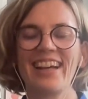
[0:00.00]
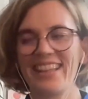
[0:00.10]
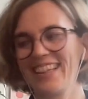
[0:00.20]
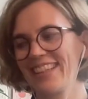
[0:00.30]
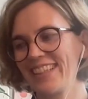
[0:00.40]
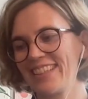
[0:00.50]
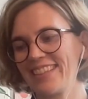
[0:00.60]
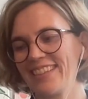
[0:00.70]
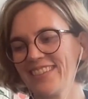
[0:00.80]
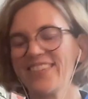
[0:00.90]
I think
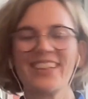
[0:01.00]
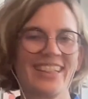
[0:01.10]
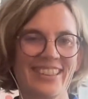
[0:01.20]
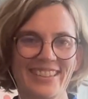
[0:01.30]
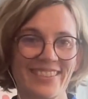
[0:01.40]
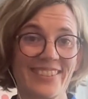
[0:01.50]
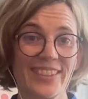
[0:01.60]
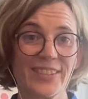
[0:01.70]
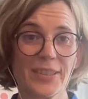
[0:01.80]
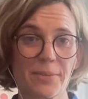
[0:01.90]
that's, on the one hand, is a really
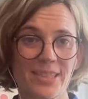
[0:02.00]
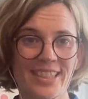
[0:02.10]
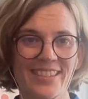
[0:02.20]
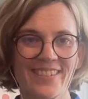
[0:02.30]
good summary